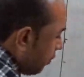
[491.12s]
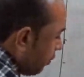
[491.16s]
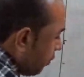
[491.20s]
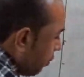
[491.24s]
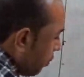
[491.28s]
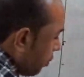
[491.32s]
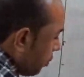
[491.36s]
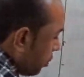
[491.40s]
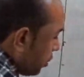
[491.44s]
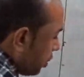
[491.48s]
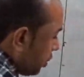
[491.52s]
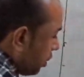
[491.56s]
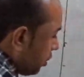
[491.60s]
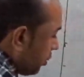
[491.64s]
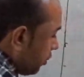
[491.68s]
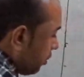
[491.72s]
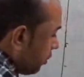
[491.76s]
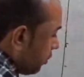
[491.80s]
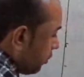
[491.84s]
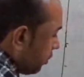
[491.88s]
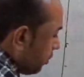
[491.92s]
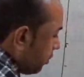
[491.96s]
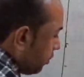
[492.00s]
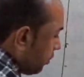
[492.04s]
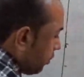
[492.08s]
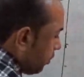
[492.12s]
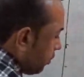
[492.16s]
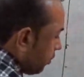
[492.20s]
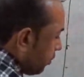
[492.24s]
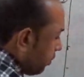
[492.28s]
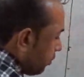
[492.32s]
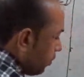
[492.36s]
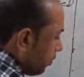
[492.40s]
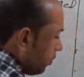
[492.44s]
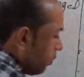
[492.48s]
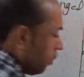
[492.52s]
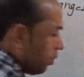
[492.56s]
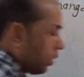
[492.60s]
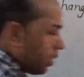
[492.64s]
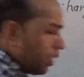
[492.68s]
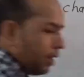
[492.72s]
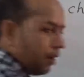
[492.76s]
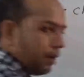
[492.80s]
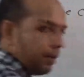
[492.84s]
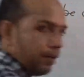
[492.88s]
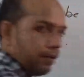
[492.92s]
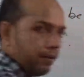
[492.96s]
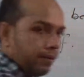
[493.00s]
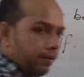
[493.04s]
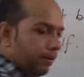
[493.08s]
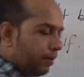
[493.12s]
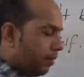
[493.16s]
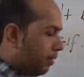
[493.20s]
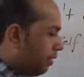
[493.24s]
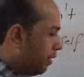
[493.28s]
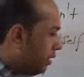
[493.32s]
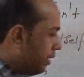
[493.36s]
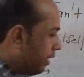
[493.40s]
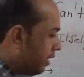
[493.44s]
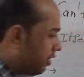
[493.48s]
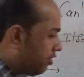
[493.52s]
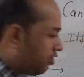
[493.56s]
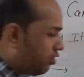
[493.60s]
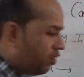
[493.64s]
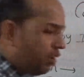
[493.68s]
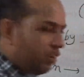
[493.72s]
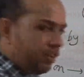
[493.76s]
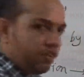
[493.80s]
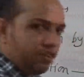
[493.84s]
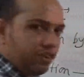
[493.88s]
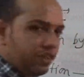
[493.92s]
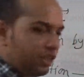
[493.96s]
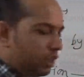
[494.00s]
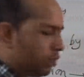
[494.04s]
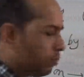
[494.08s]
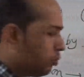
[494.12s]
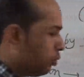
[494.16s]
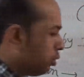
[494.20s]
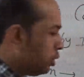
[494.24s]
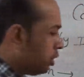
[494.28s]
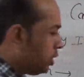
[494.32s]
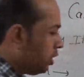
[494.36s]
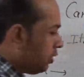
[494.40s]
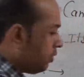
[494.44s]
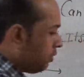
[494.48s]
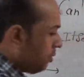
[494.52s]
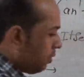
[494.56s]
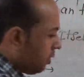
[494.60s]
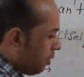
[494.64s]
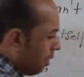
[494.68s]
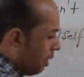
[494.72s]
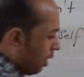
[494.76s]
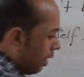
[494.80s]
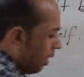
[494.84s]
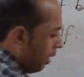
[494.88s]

force, okay, it changed its position